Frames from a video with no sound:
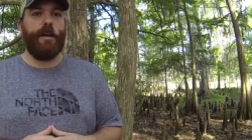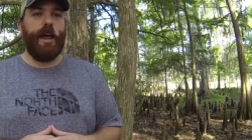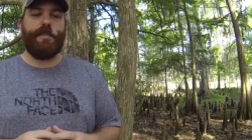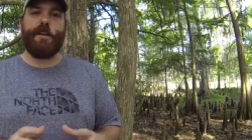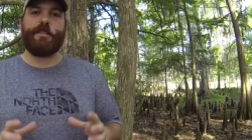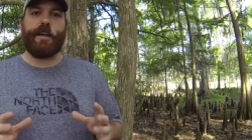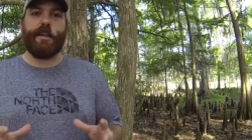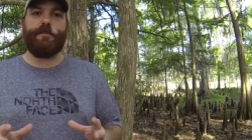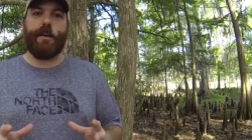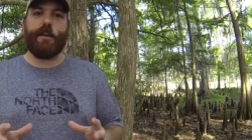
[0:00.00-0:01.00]
And that
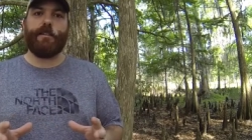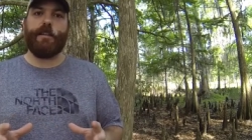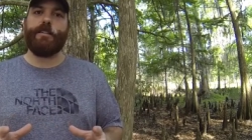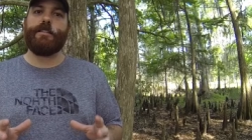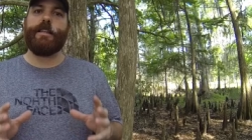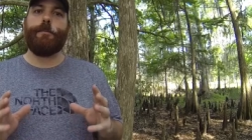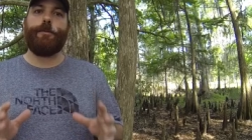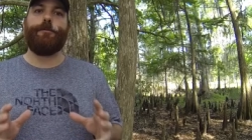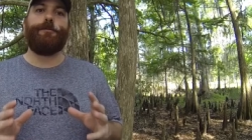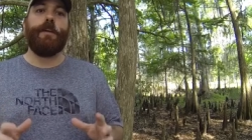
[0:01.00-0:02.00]
side effect is depth
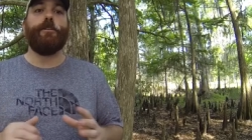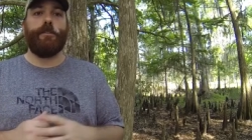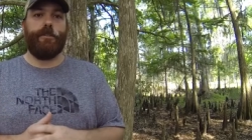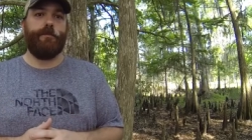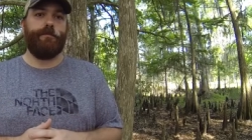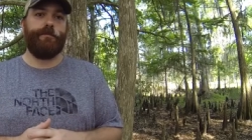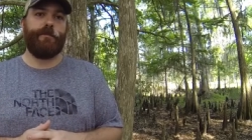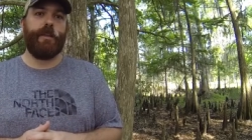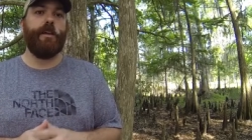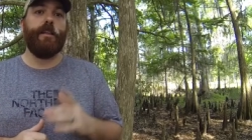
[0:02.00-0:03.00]
of field.
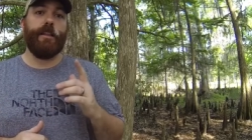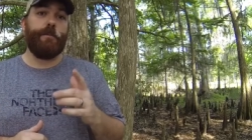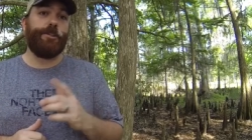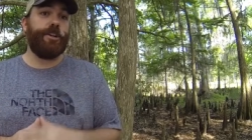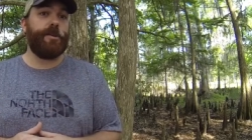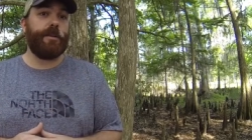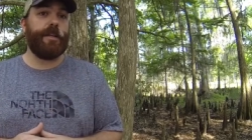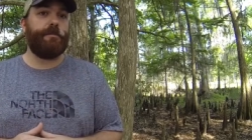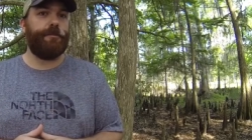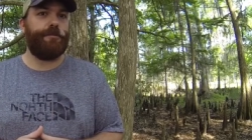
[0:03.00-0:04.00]
Let me show you what
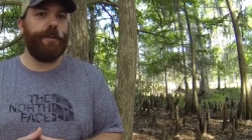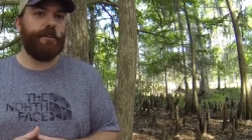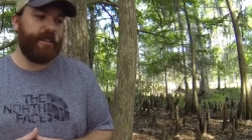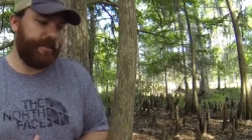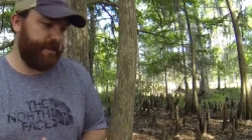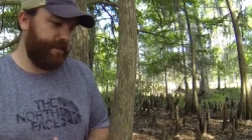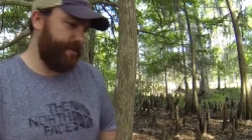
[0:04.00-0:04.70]
depth of field is.